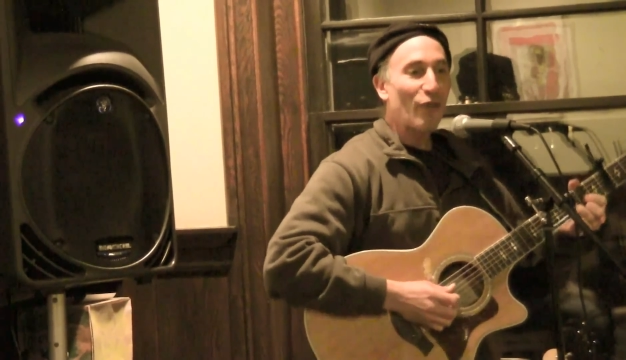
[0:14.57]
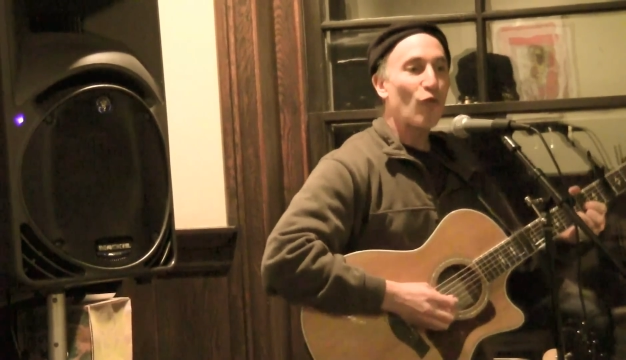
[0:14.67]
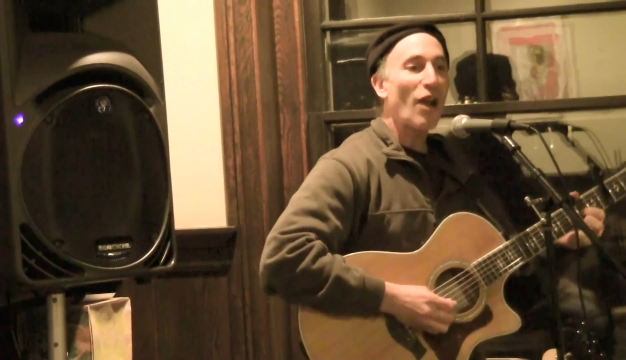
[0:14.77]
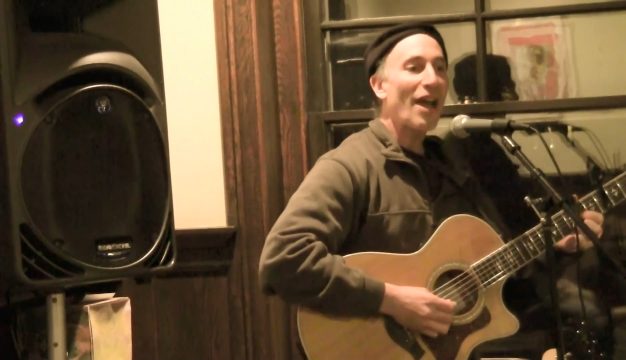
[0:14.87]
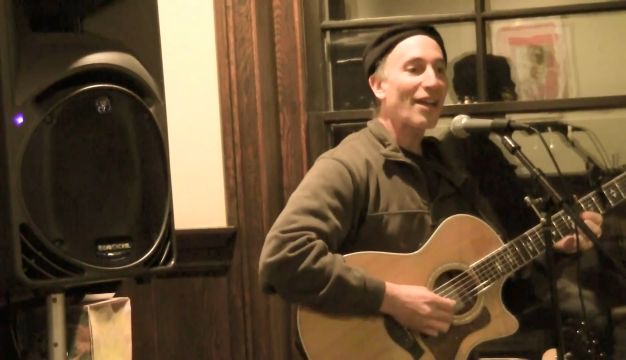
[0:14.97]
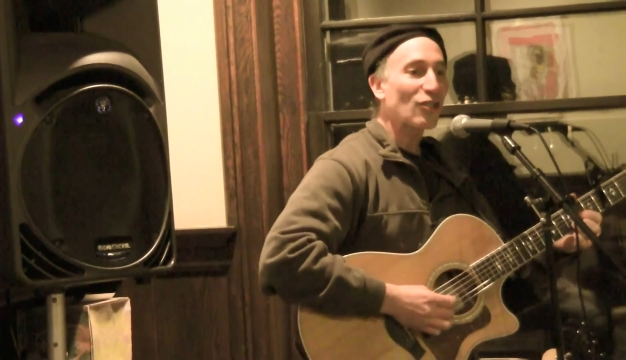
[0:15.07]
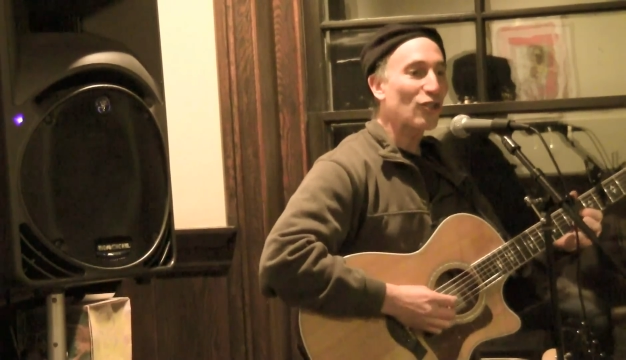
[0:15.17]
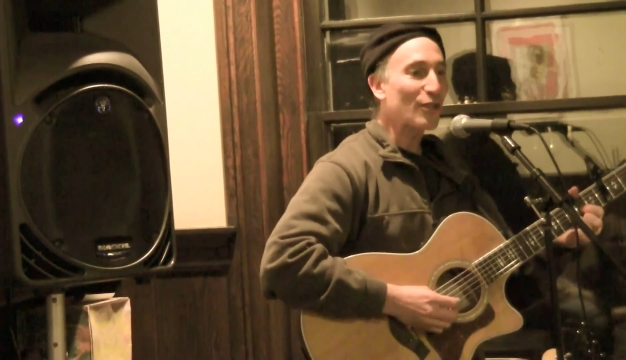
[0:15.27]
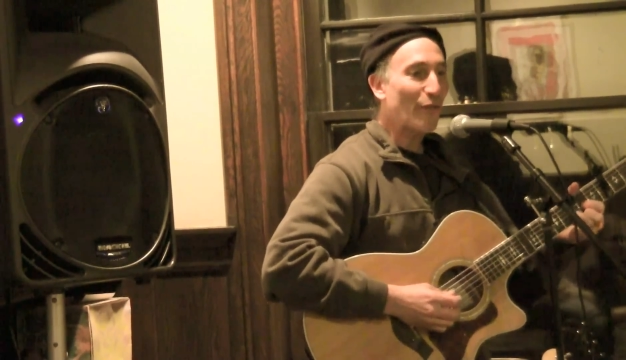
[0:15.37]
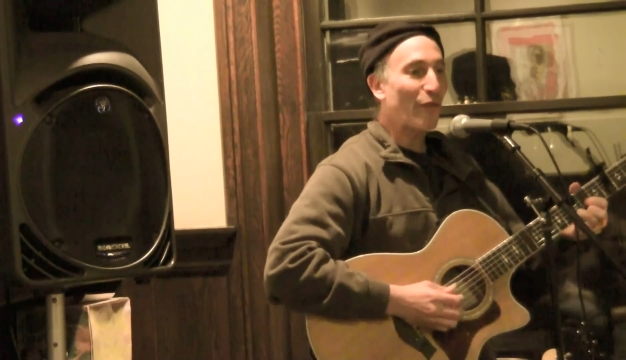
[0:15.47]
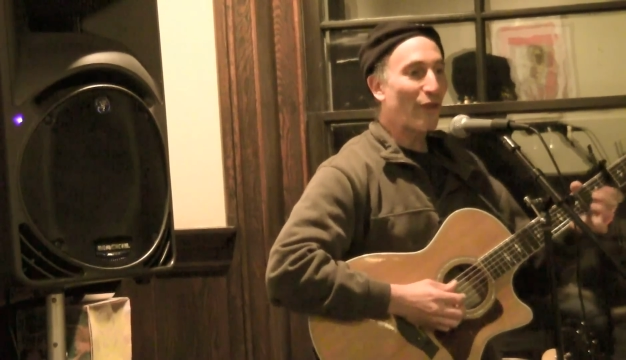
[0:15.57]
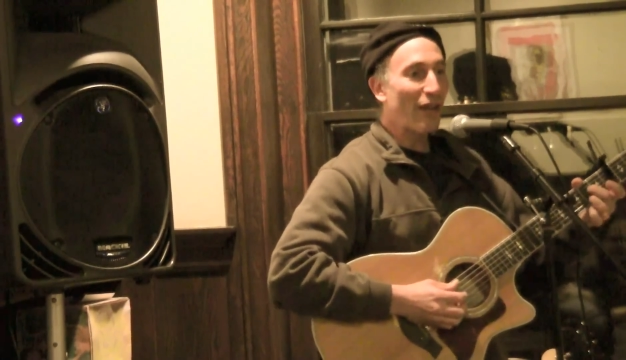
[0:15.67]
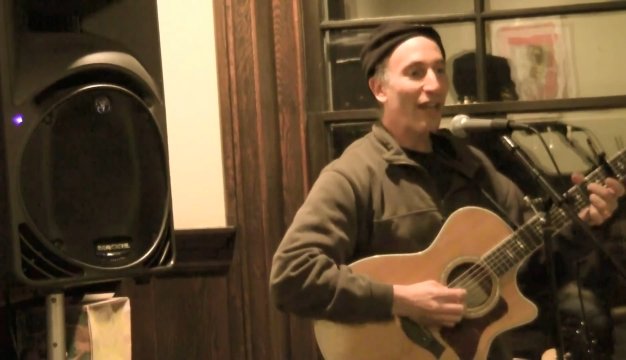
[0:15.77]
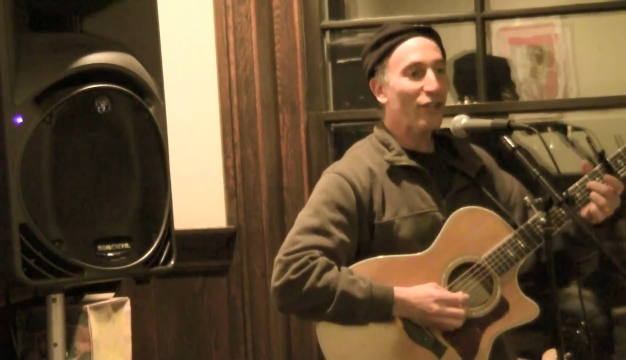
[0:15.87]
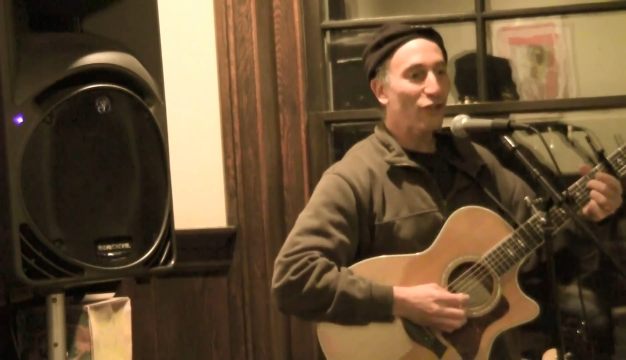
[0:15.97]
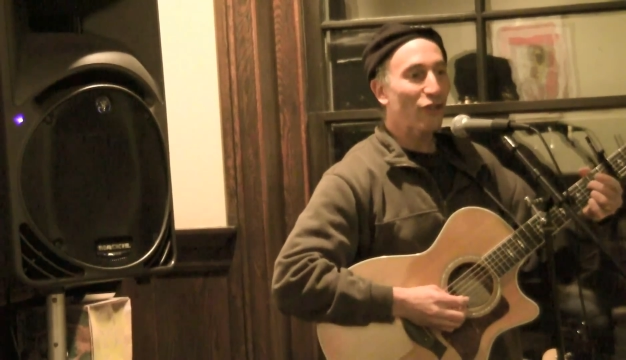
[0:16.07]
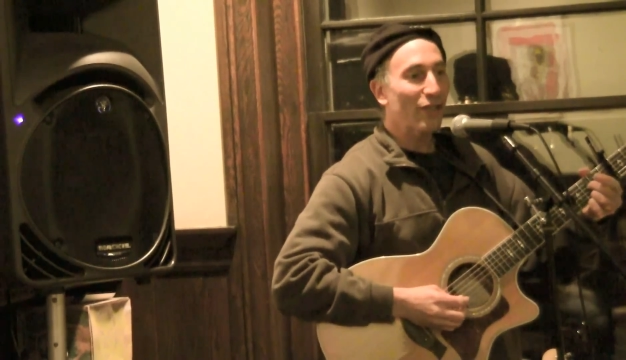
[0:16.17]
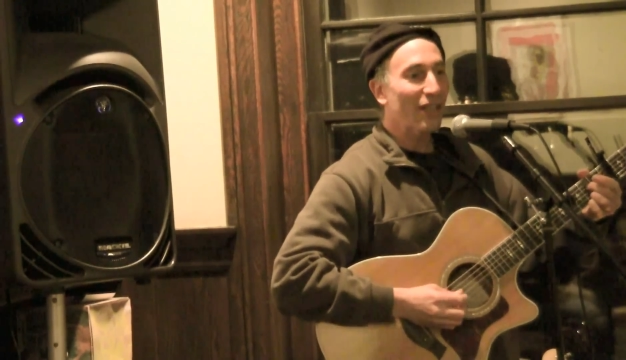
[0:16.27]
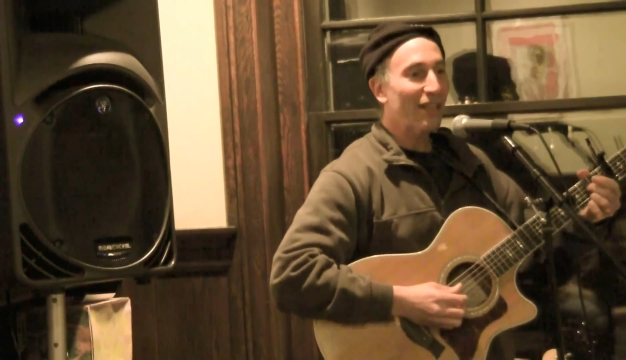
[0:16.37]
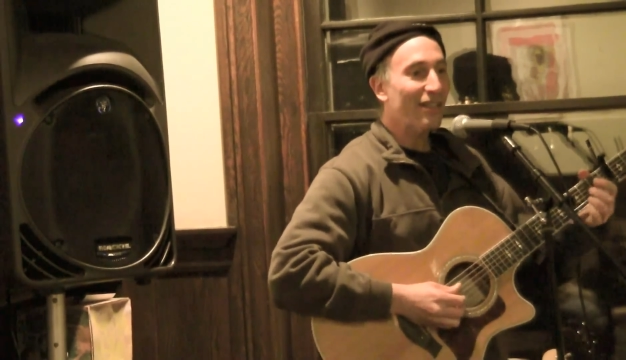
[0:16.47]
and rags just for
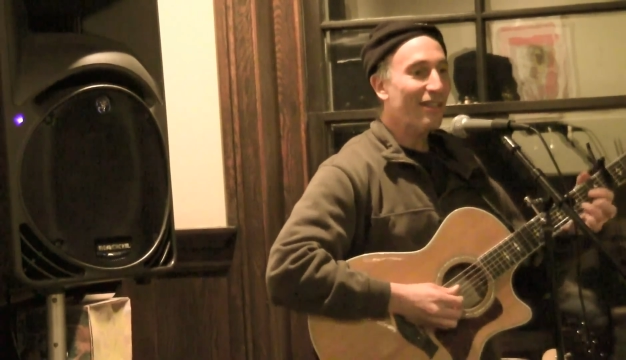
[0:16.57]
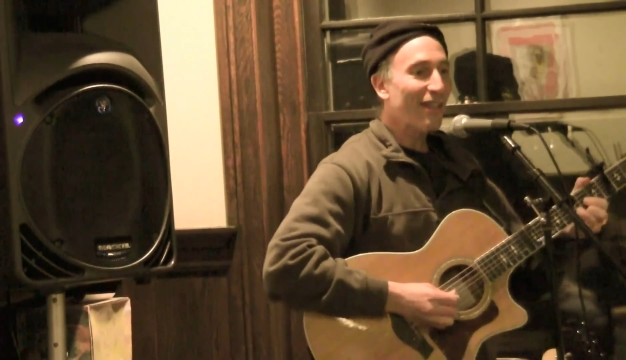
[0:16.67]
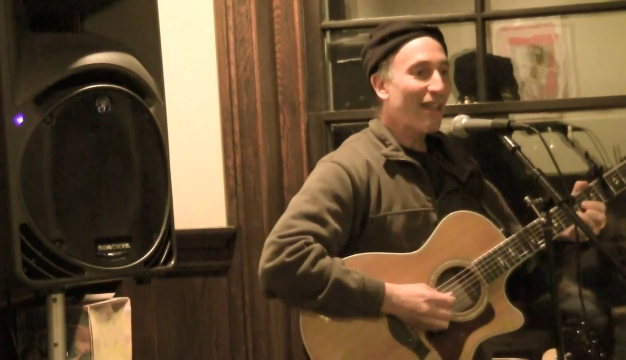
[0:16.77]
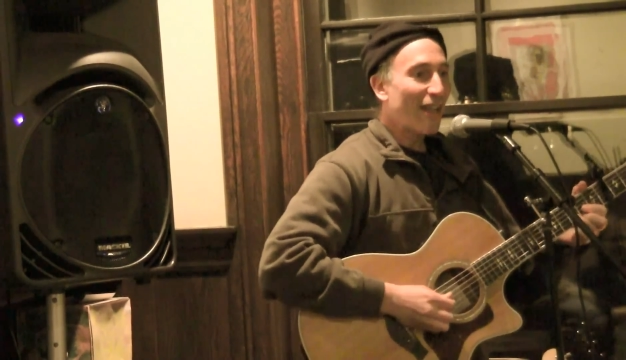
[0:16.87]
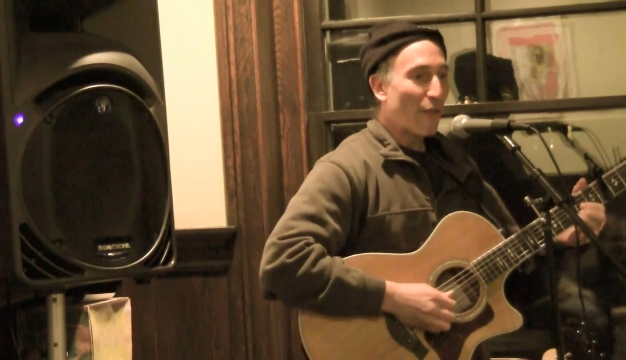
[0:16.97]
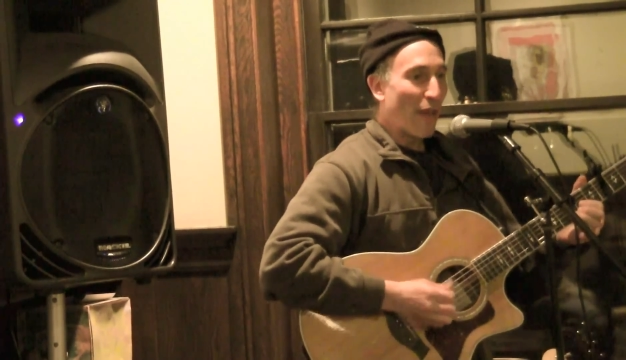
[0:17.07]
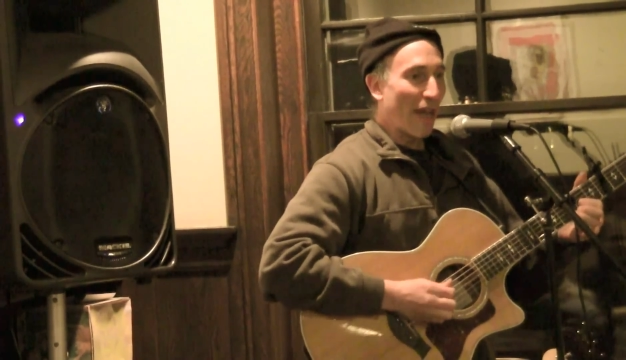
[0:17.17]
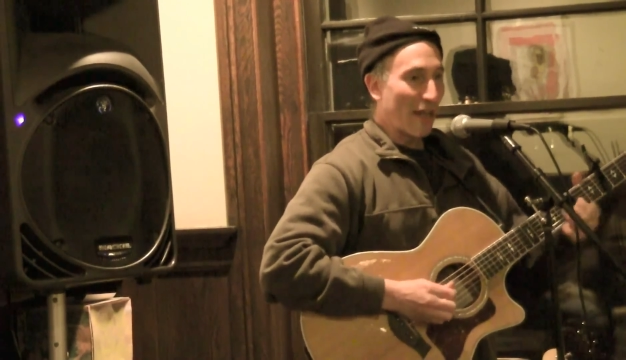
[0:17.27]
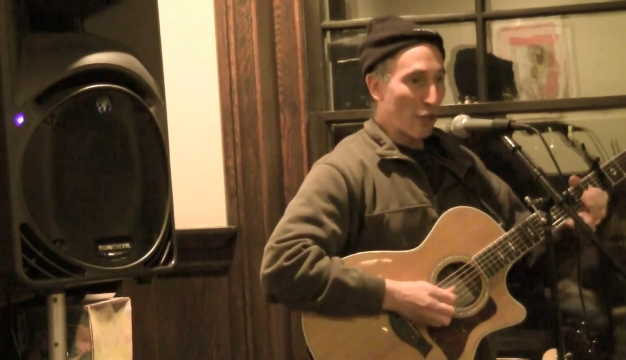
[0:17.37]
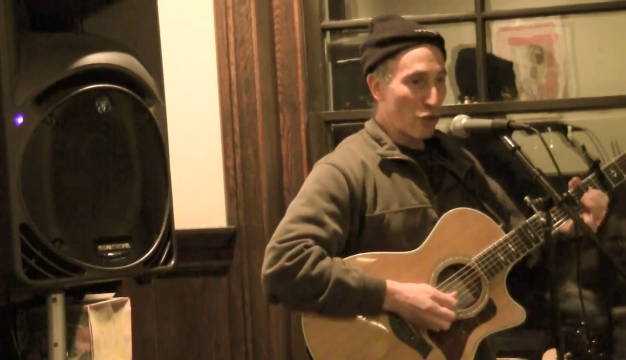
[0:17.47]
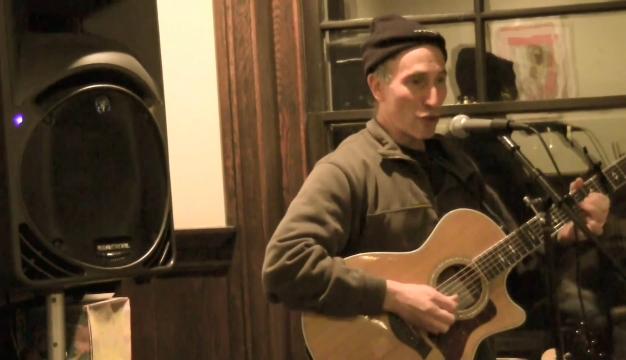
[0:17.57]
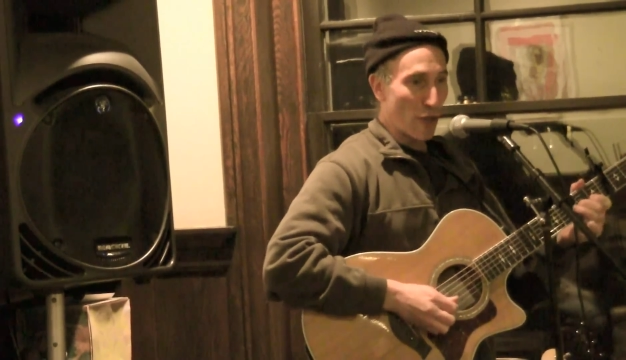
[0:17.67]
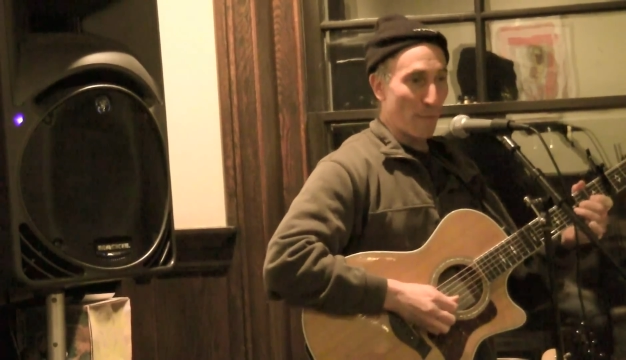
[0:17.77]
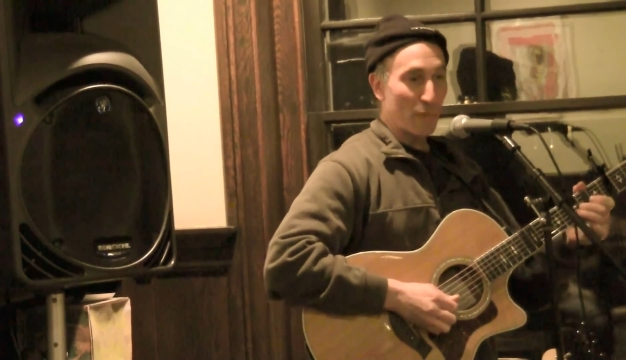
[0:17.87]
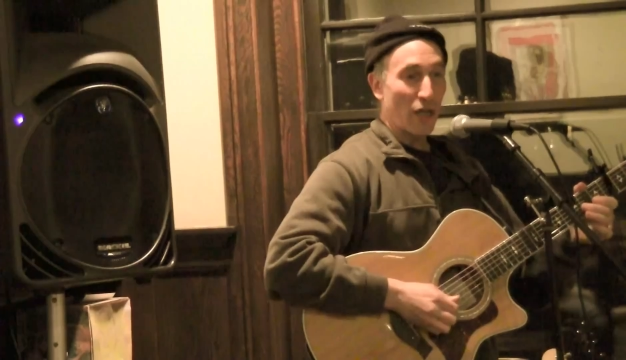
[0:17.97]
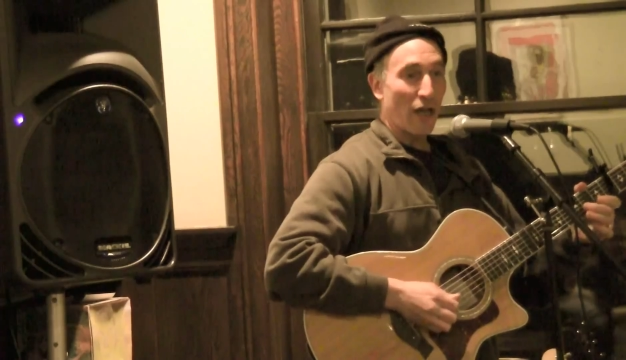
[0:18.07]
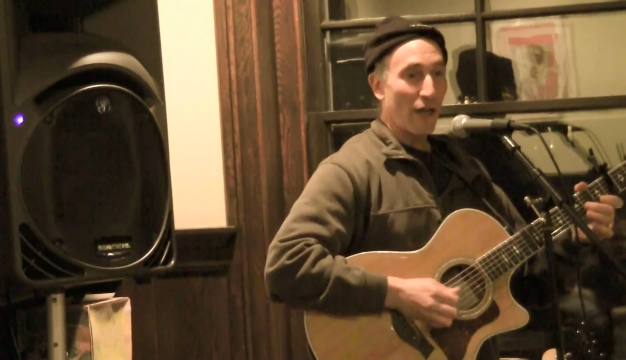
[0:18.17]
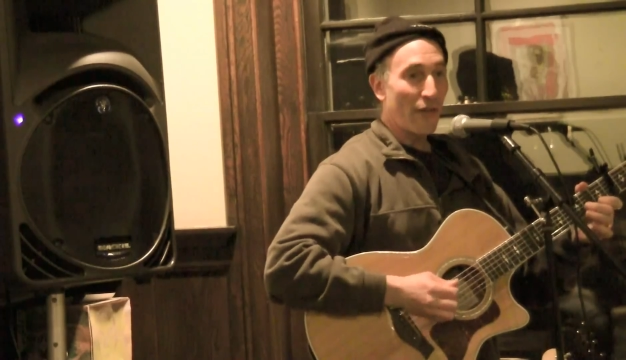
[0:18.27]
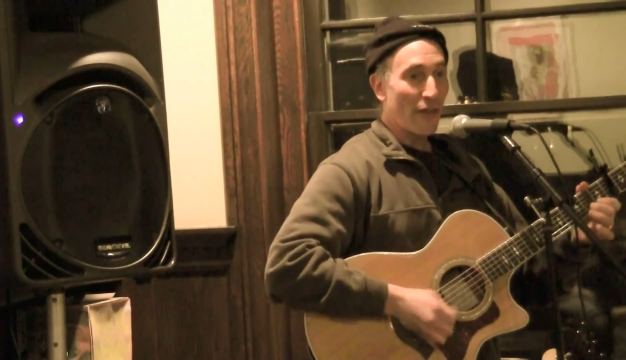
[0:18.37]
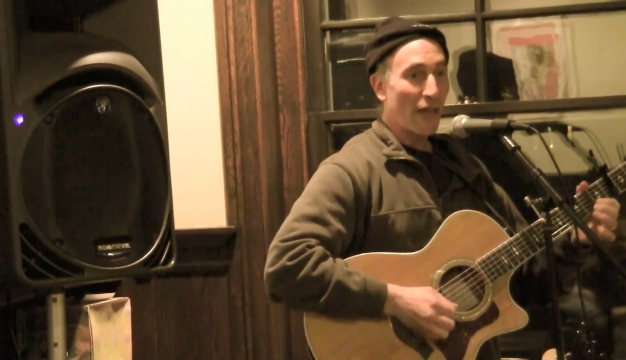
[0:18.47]
nectarines that he'd stepped on.